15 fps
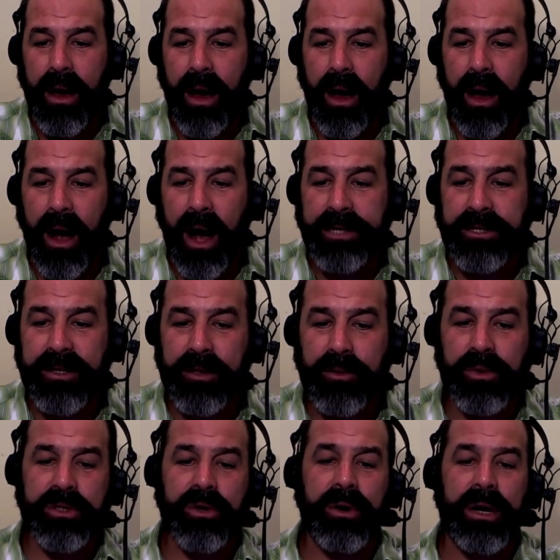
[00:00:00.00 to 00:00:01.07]
uh, I just thought it
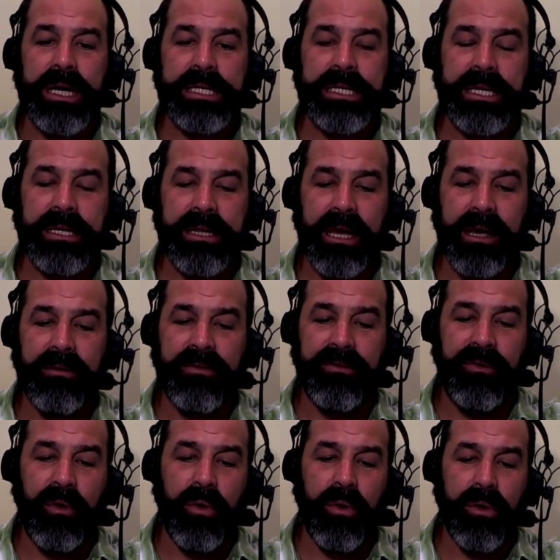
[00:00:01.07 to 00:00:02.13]
was crazy to think of
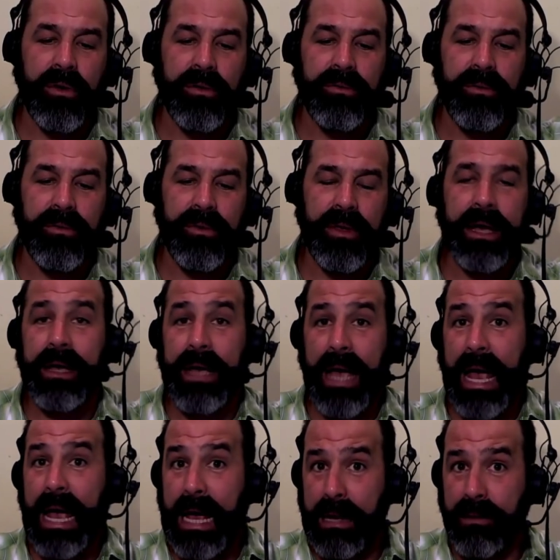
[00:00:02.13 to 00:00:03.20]
Ford like
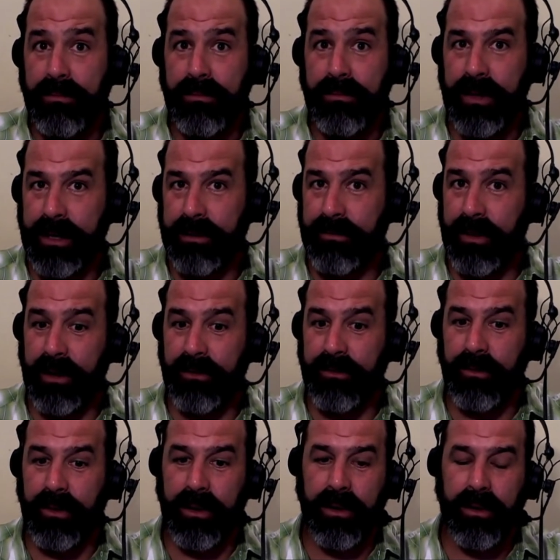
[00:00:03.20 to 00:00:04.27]
a like not
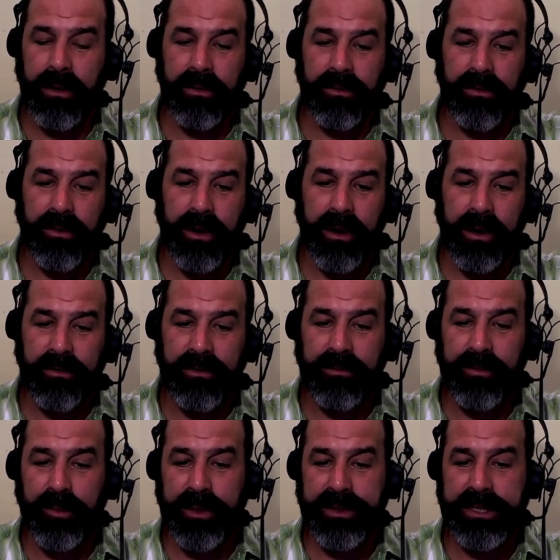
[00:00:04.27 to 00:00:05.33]
doing cars uh, except
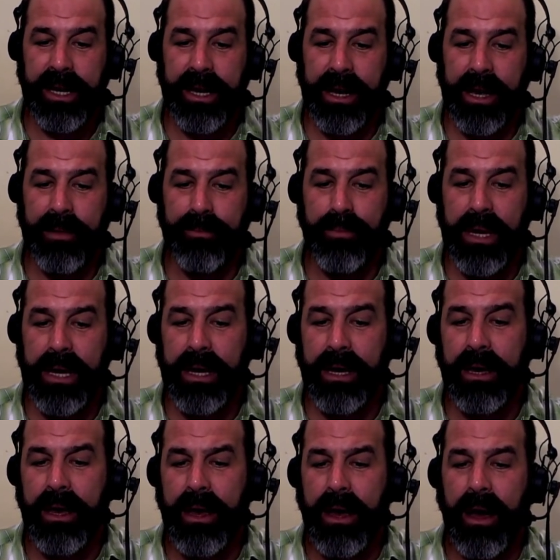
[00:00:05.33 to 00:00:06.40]
for the Mustang, and
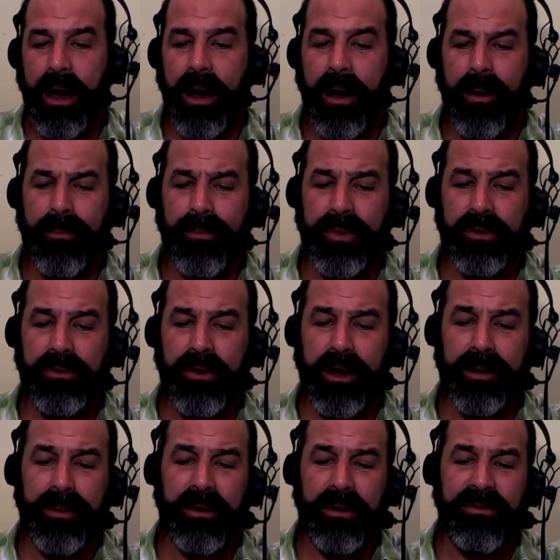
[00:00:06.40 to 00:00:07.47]
B um, they're
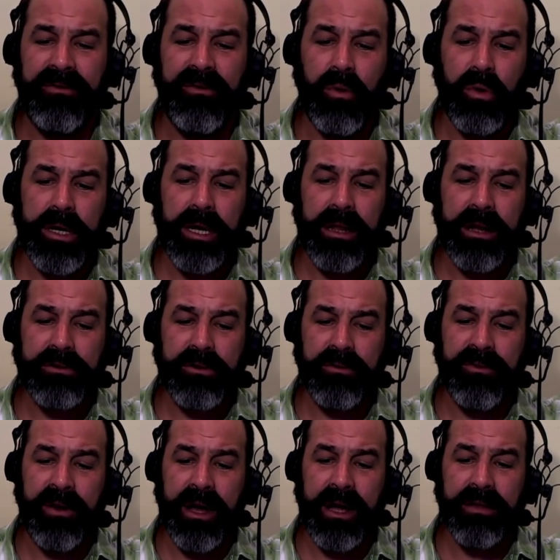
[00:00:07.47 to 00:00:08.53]
talking about 40
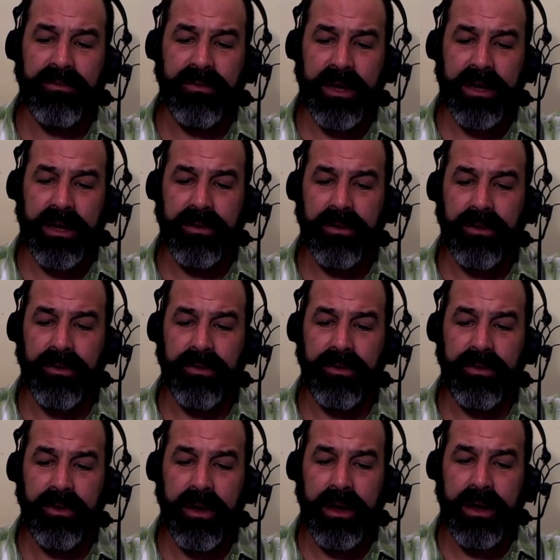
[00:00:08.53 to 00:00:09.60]
electrified
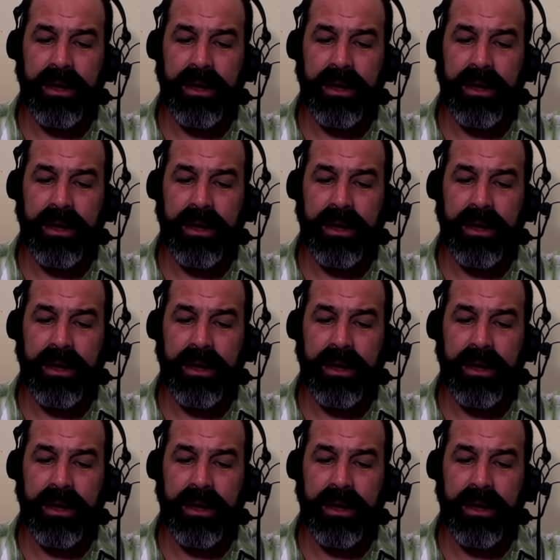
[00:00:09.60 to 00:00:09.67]
vehicles.